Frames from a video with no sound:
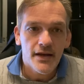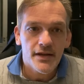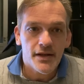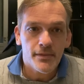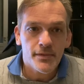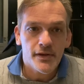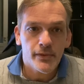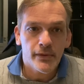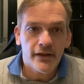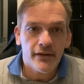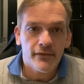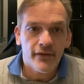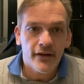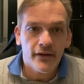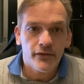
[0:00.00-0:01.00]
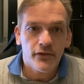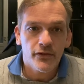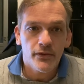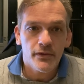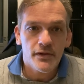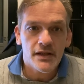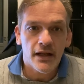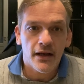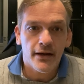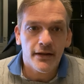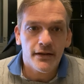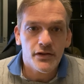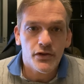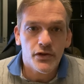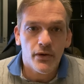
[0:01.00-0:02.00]
He subsequently unveiled 2
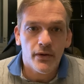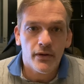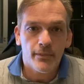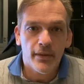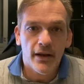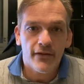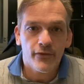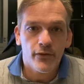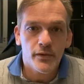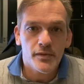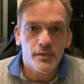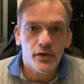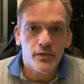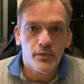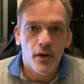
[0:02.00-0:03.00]
slides showing the platform's most